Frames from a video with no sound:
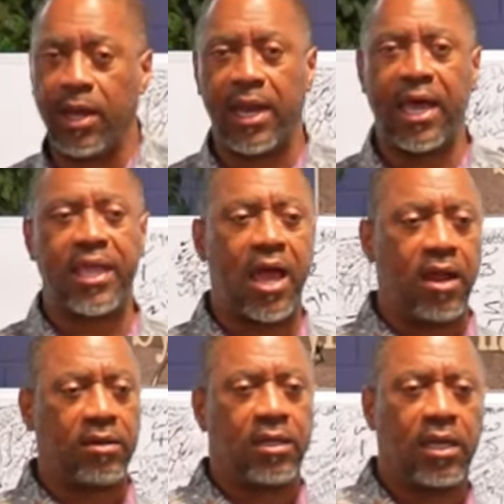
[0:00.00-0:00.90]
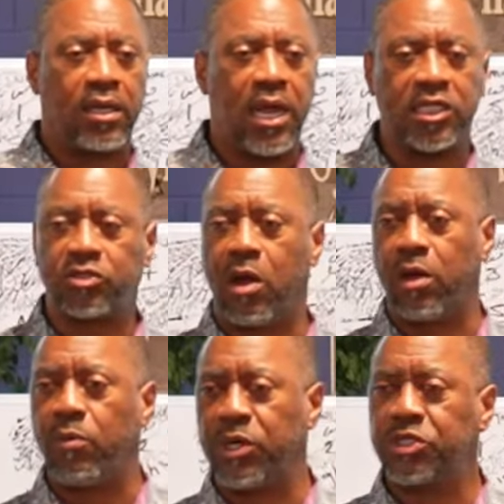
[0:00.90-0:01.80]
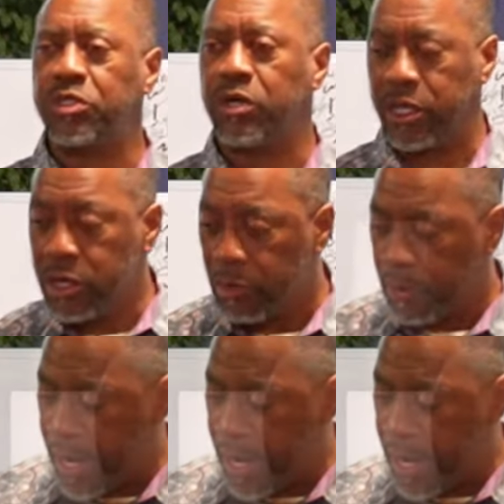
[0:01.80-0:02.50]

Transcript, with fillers: A lot of y'all not strong in what you're doing. You're a runt.